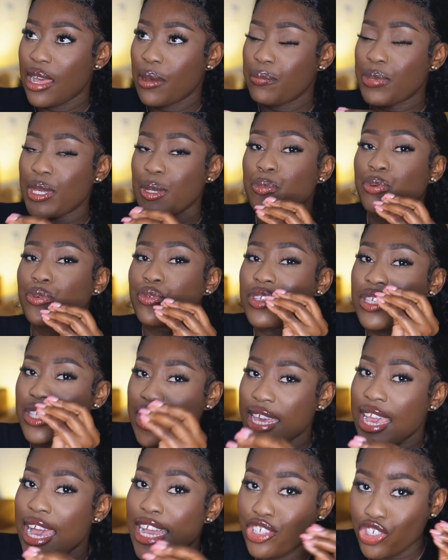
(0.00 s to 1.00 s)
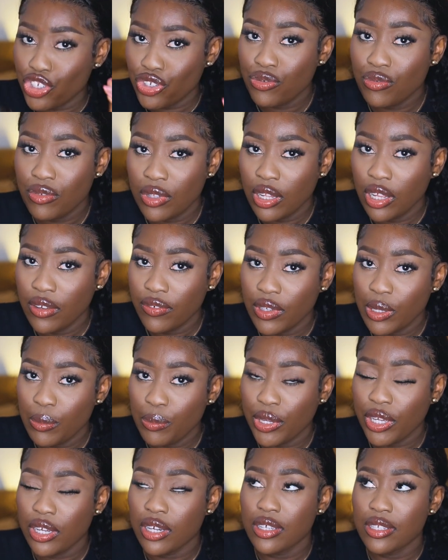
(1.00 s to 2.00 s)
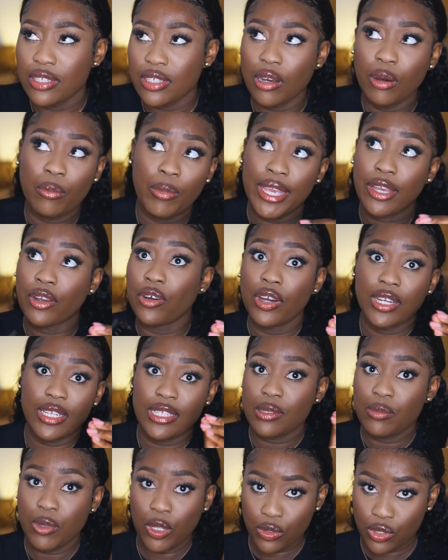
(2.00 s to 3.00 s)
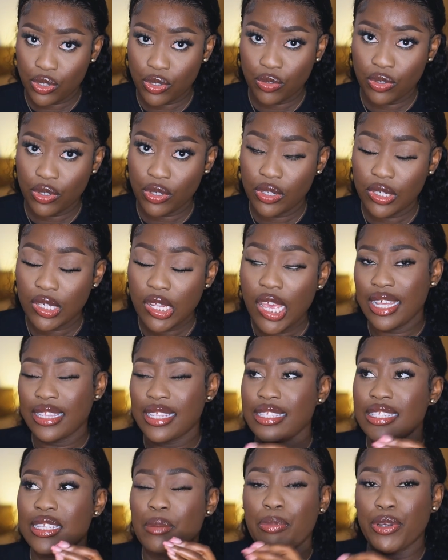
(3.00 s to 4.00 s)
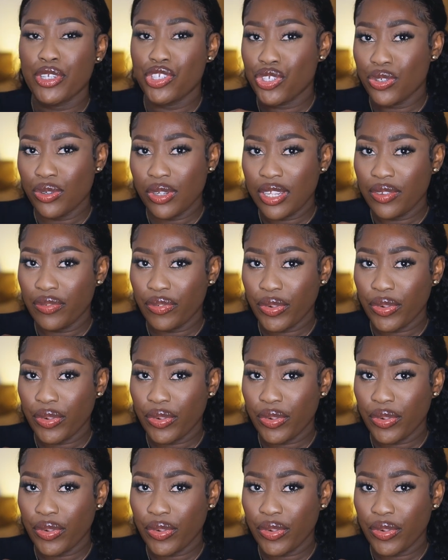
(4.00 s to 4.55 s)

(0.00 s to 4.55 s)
people say I should love it, because oh my god, it smells so good. This is a patchouli